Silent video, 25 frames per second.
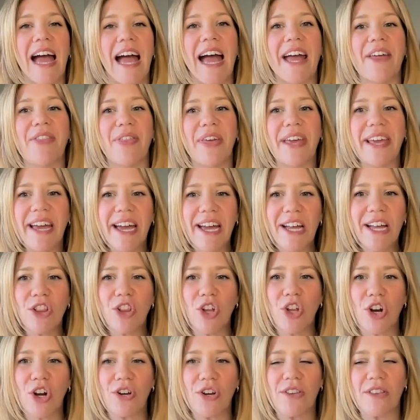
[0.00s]
I think I
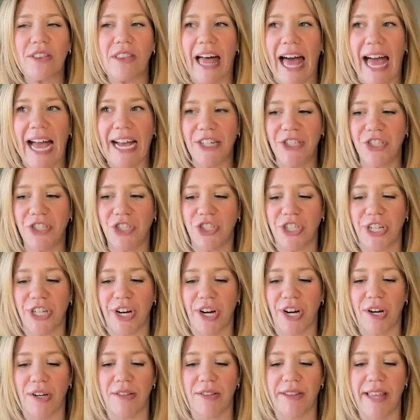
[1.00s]
learned last
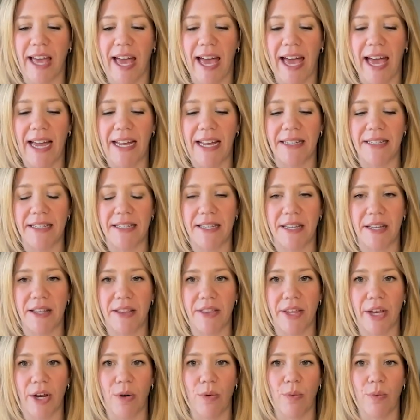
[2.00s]
year that
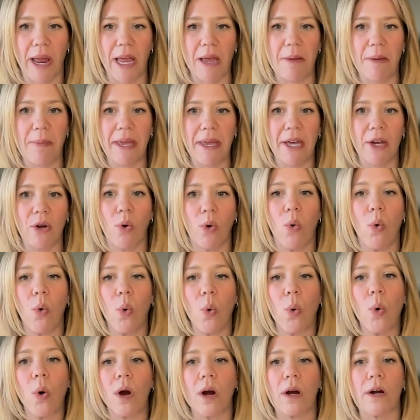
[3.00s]
the Arabian
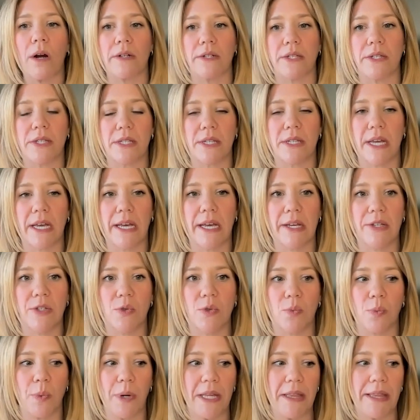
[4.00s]
horse
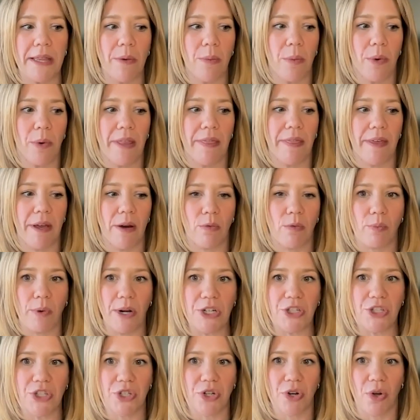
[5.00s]
is really one of the
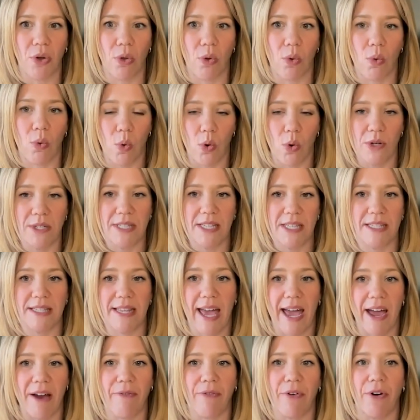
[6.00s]
original horses
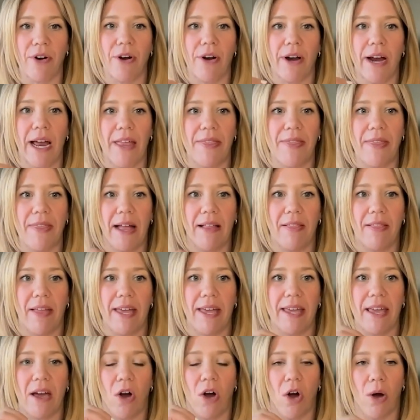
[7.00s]
ever, and that
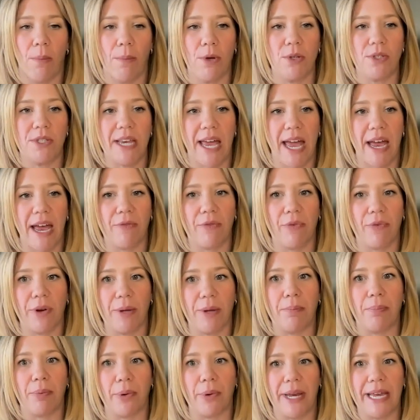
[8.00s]
like almost
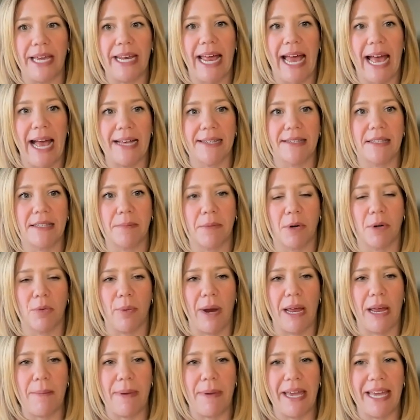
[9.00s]
every breed has some
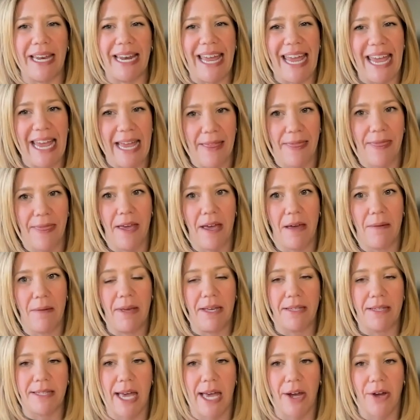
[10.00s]
Arabian in
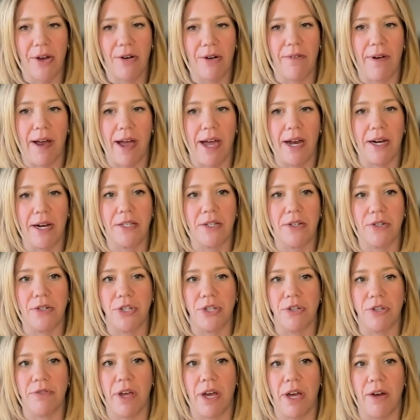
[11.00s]
them. Is that correct? Or
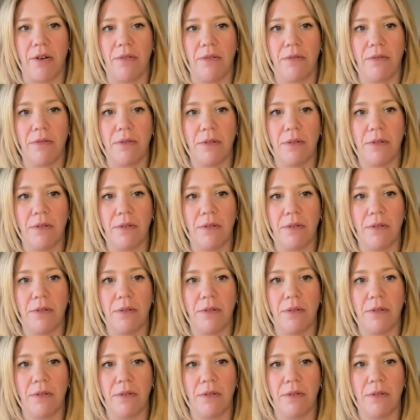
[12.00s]
do you know?